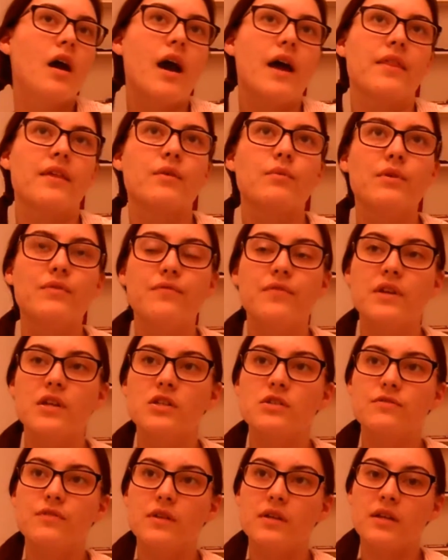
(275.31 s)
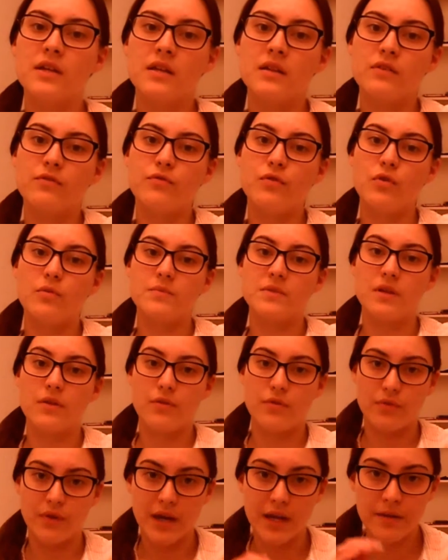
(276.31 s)
I think we finished filling in the forms at
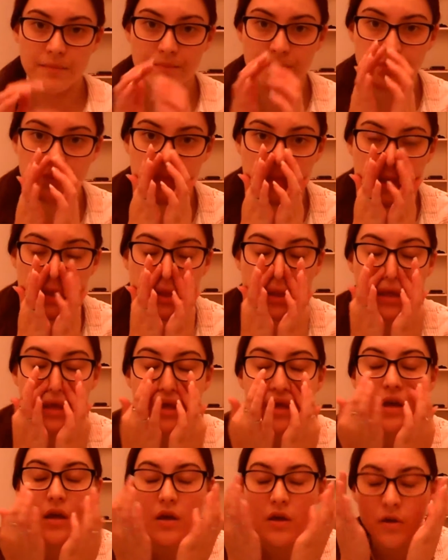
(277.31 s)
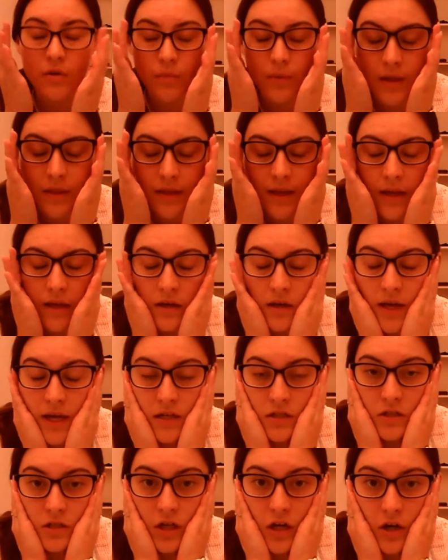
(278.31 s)
3. We then
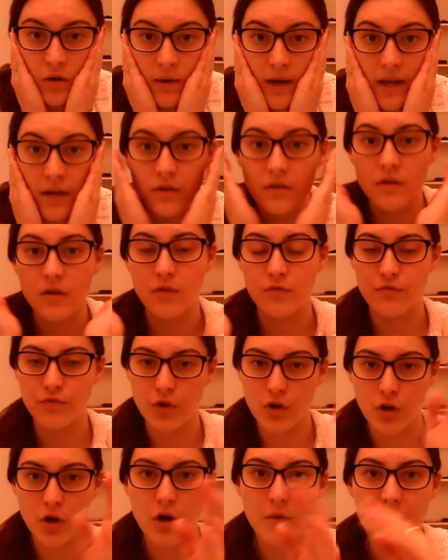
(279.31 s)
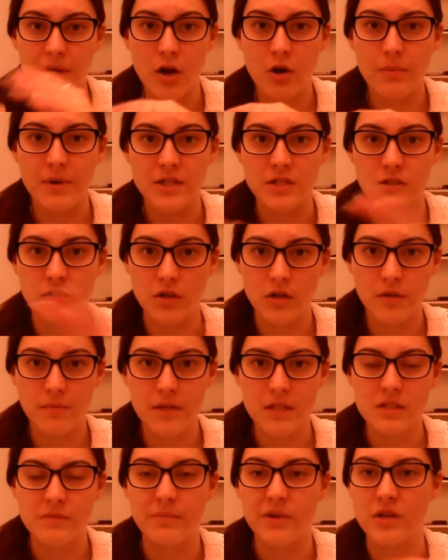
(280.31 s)
had to go and photocopy a whole bunch of
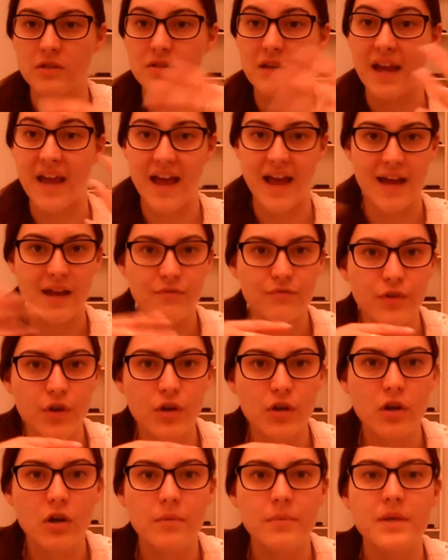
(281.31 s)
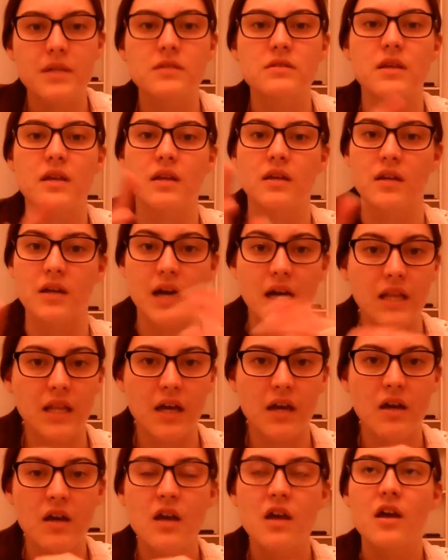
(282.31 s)
documents because I had photocopies in
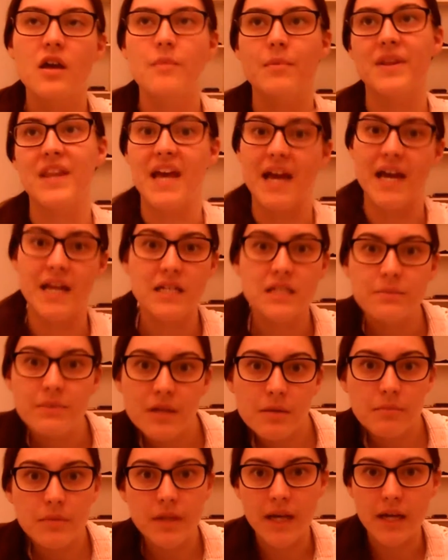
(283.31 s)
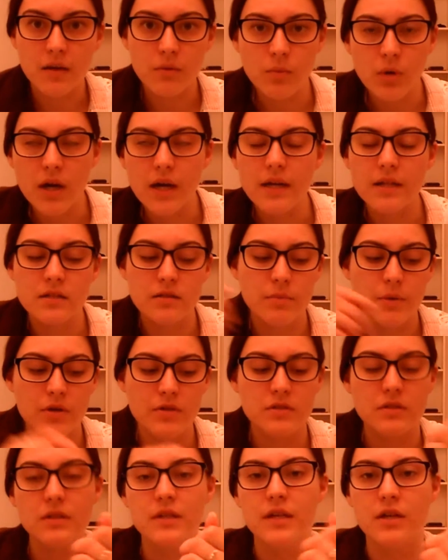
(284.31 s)
colour, but they had to be in black and white,
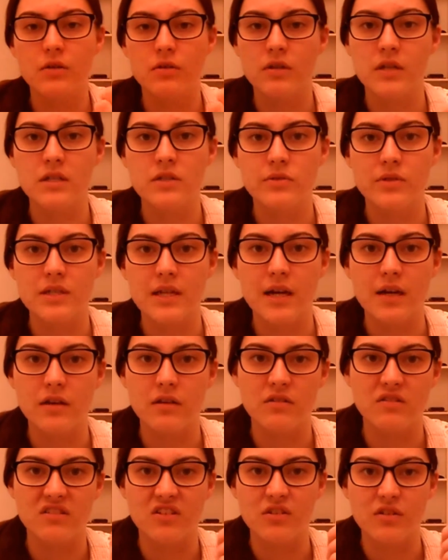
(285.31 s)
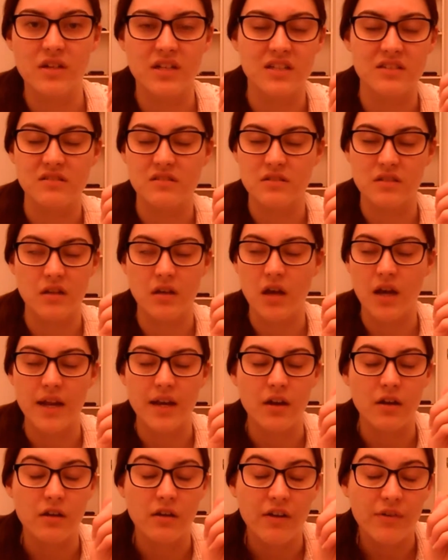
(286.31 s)
supposedly, according to Italian authorities, so I
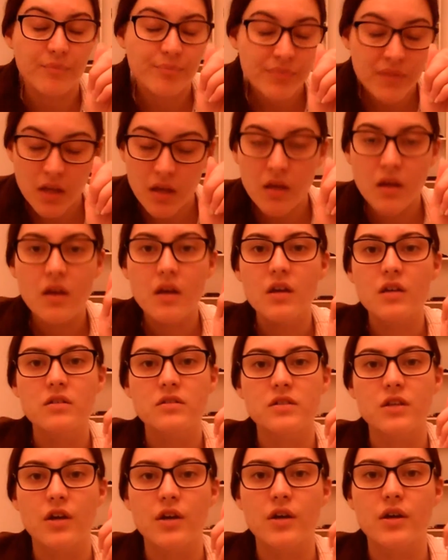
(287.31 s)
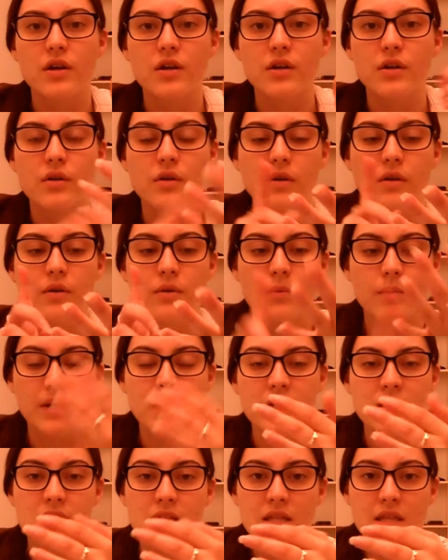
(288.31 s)
don't know. So
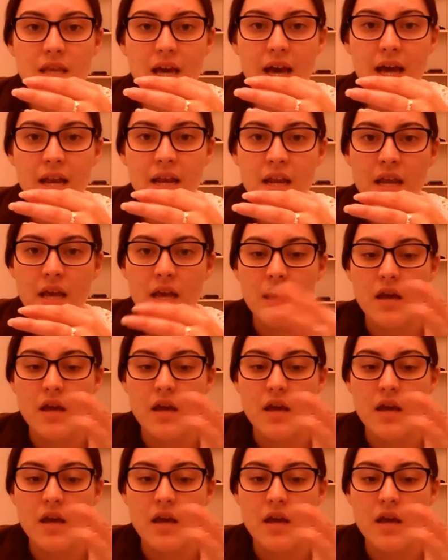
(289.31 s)
went and did that.